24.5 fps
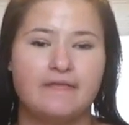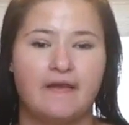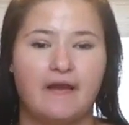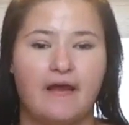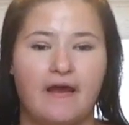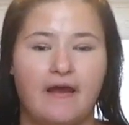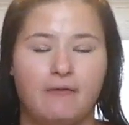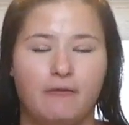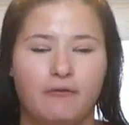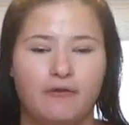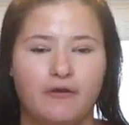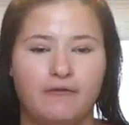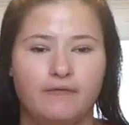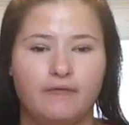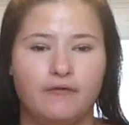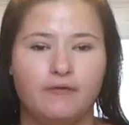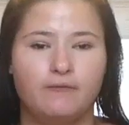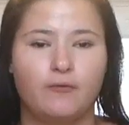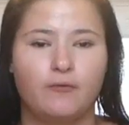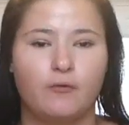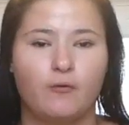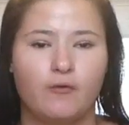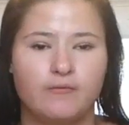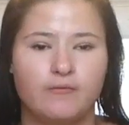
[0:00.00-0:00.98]
that I will give
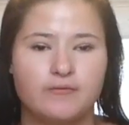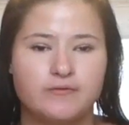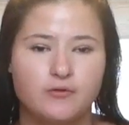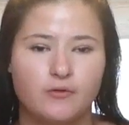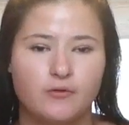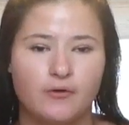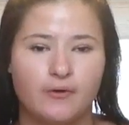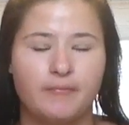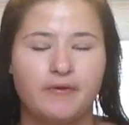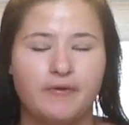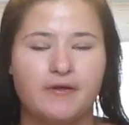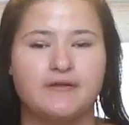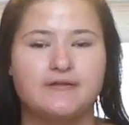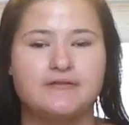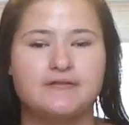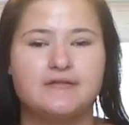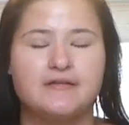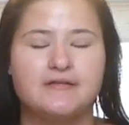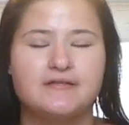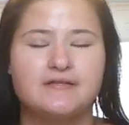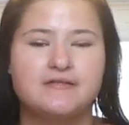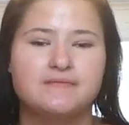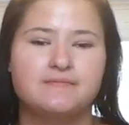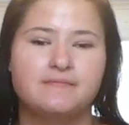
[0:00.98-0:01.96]
you for Warped Tour because
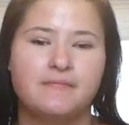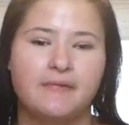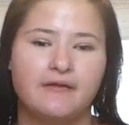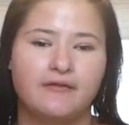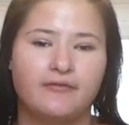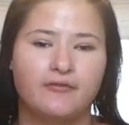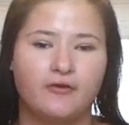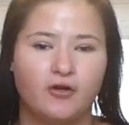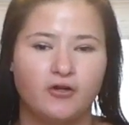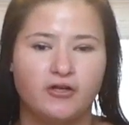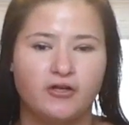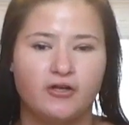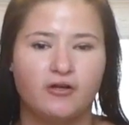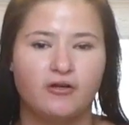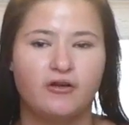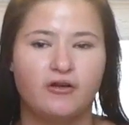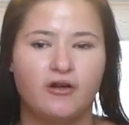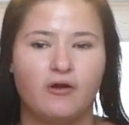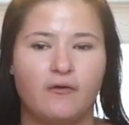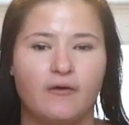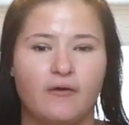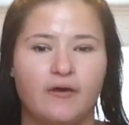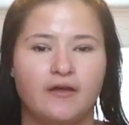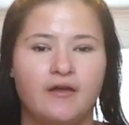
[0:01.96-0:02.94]
this is my third year
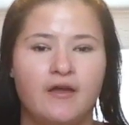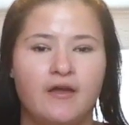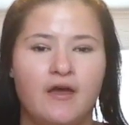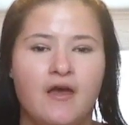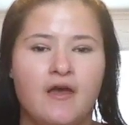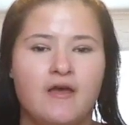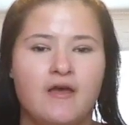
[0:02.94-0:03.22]
going,